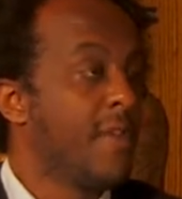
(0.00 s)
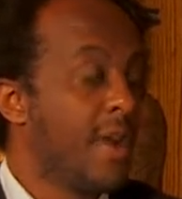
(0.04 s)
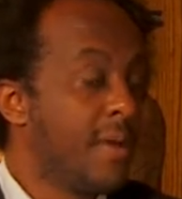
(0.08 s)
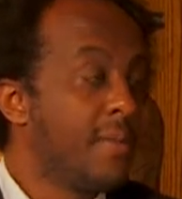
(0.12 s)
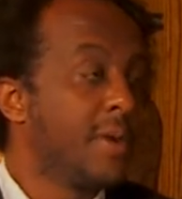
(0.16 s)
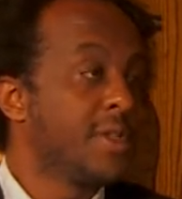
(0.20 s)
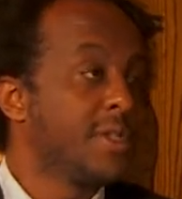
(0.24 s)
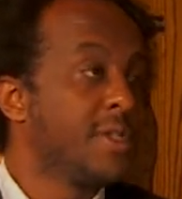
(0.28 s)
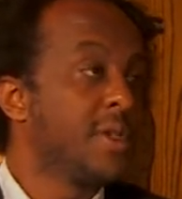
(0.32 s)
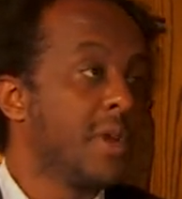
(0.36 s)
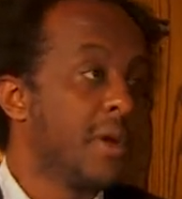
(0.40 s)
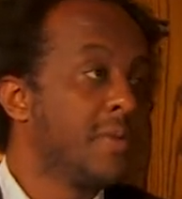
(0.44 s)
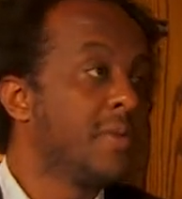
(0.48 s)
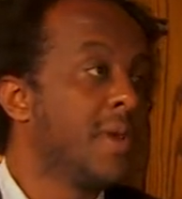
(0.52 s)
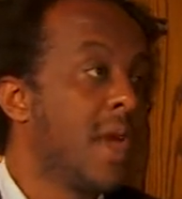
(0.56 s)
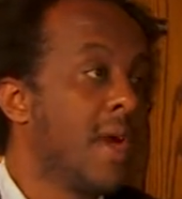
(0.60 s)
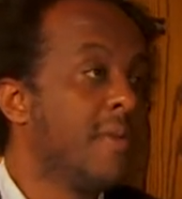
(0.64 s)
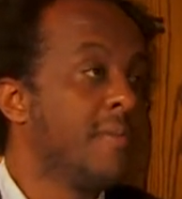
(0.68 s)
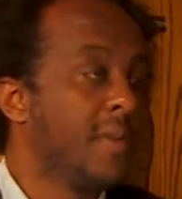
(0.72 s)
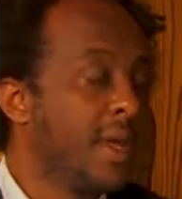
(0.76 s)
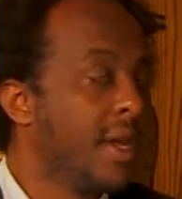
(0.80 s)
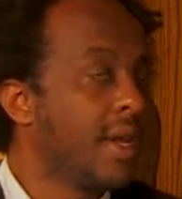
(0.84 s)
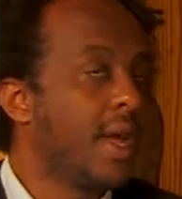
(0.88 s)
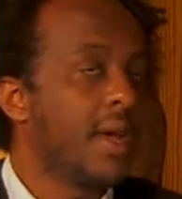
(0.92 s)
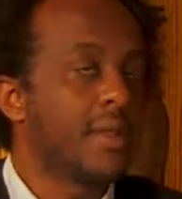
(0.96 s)
Very much so. Yeah,
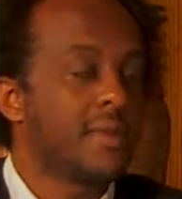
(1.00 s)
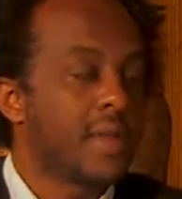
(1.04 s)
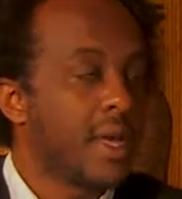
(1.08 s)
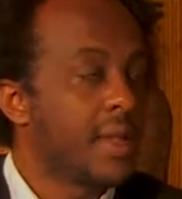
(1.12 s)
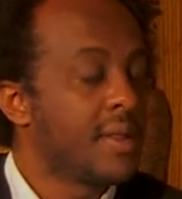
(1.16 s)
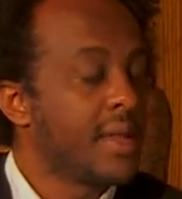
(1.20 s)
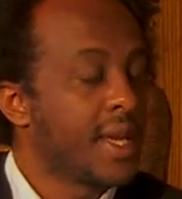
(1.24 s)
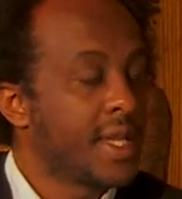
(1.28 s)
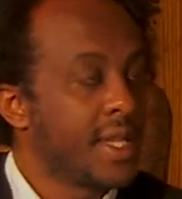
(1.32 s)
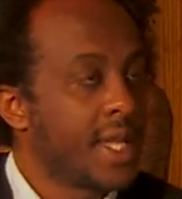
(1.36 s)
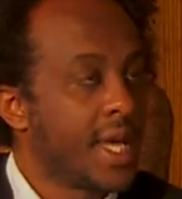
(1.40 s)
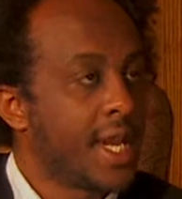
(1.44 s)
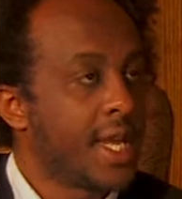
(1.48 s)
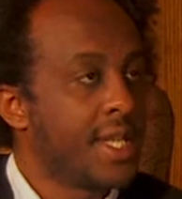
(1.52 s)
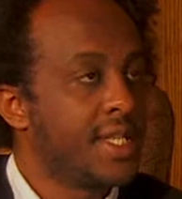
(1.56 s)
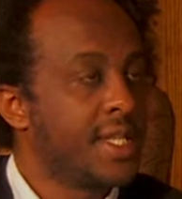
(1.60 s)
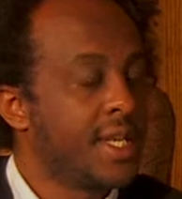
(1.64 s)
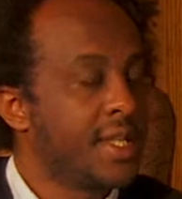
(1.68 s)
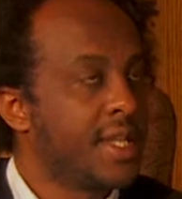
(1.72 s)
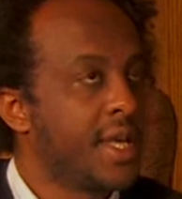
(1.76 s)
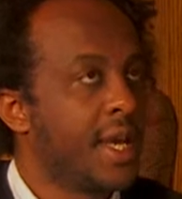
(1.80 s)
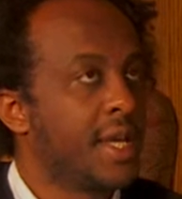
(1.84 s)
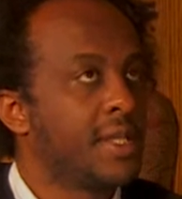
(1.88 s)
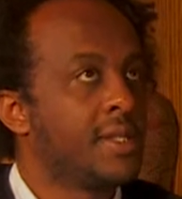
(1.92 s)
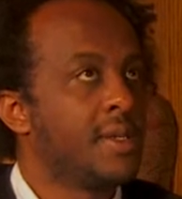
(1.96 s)
and I like that
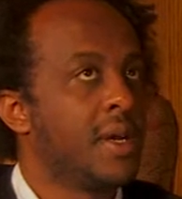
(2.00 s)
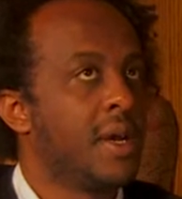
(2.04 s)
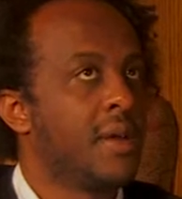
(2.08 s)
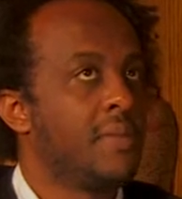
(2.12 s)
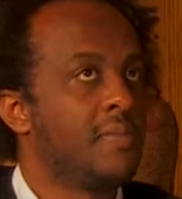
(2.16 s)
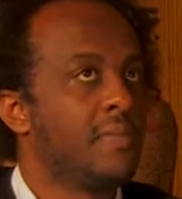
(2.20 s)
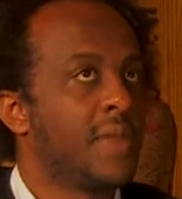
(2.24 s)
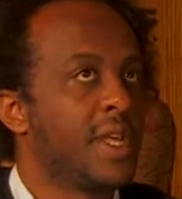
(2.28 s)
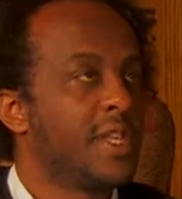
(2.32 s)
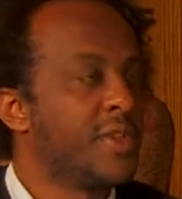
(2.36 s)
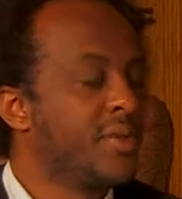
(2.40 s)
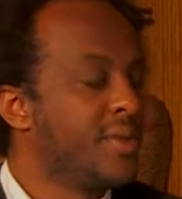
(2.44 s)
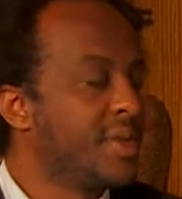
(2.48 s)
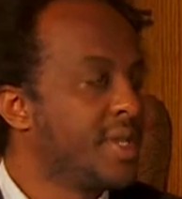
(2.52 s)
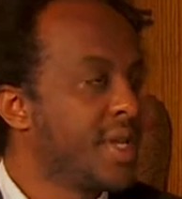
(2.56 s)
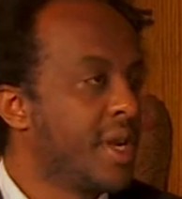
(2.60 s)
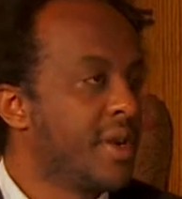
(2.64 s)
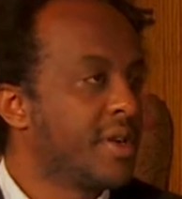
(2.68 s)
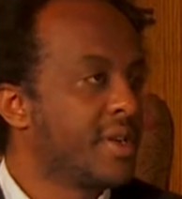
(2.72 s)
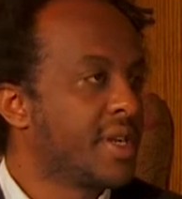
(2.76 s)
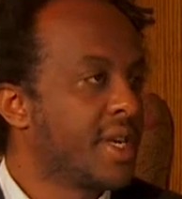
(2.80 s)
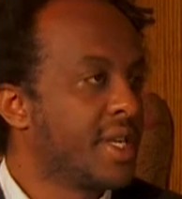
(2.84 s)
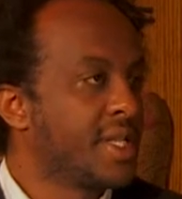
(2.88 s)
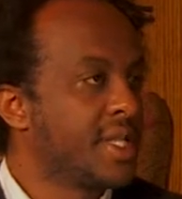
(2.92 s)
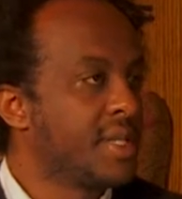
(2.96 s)
idea that you
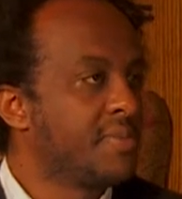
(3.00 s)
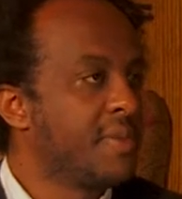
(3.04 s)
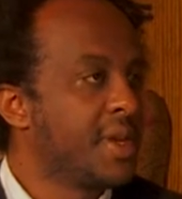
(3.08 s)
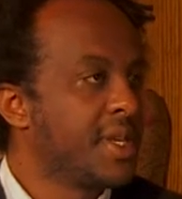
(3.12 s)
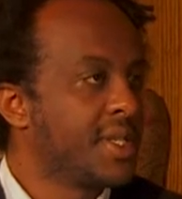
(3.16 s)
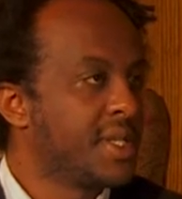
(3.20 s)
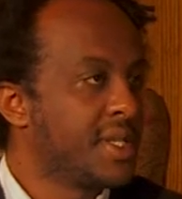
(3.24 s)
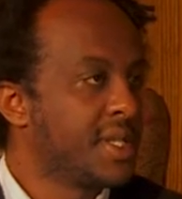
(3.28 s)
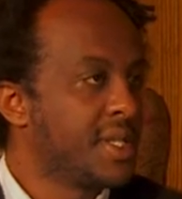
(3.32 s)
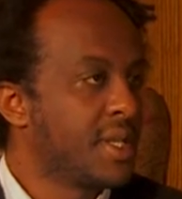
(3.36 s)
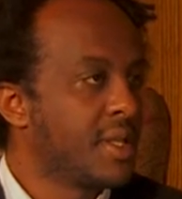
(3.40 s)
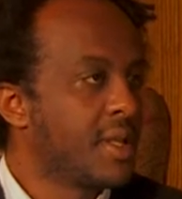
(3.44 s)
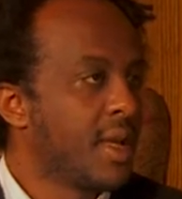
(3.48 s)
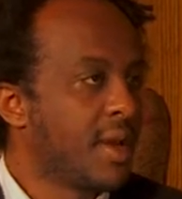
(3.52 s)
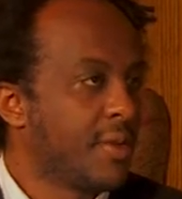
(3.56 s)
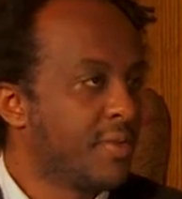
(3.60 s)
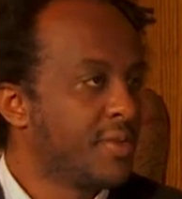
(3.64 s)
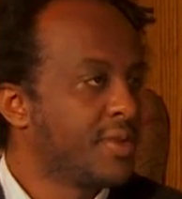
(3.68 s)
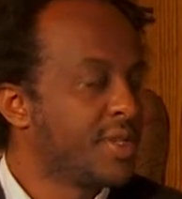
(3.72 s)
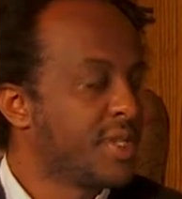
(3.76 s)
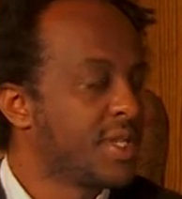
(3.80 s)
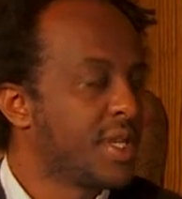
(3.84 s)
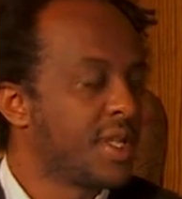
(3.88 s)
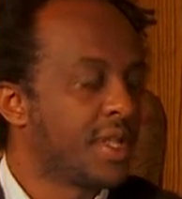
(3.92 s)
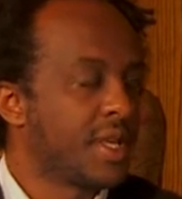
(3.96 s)
interrogate spaces a lot,
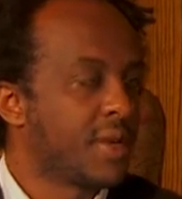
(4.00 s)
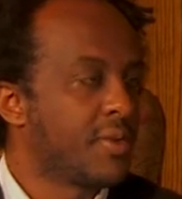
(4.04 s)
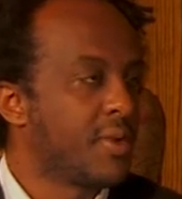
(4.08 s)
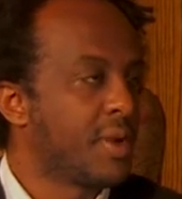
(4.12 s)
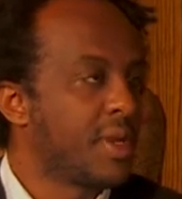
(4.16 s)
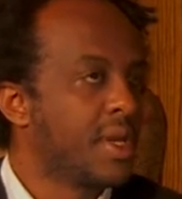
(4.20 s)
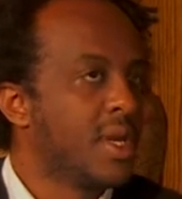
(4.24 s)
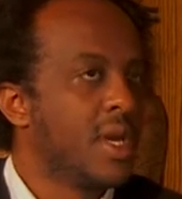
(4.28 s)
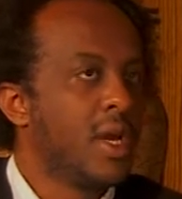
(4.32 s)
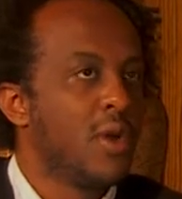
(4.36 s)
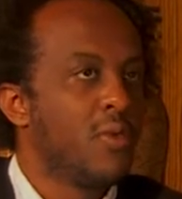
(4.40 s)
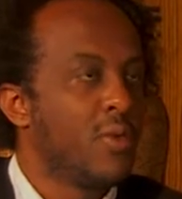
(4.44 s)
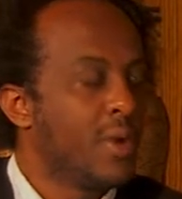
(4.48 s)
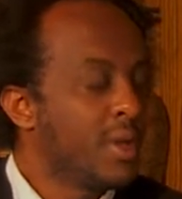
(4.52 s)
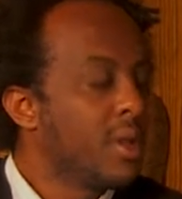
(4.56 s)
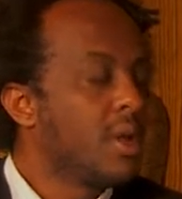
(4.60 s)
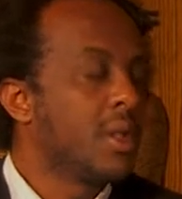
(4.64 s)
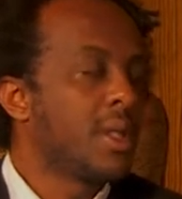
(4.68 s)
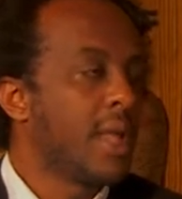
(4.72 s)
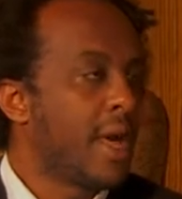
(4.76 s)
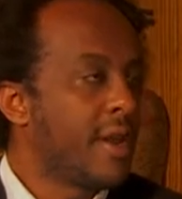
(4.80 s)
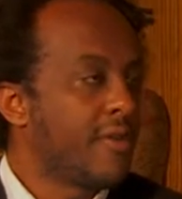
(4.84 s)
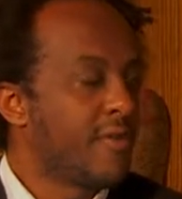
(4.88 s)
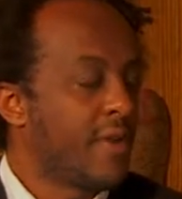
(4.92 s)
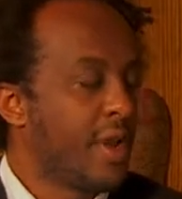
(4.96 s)
which is I think what a
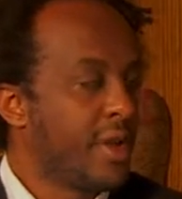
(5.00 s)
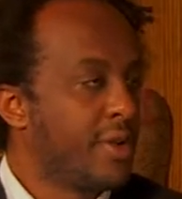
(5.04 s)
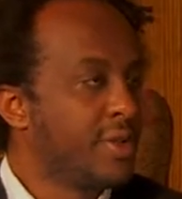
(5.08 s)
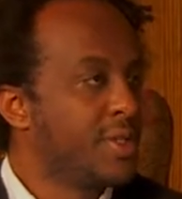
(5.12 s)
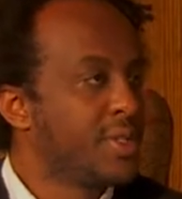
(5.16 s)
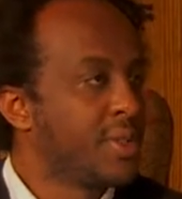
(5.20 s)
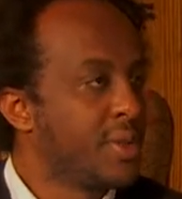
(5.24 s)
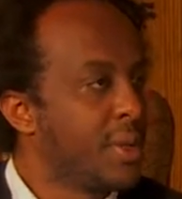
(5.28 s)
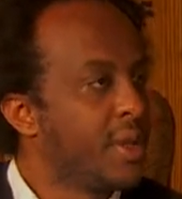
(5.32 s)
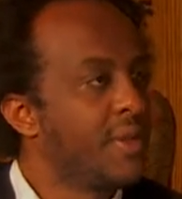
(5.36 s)
lot of writers do.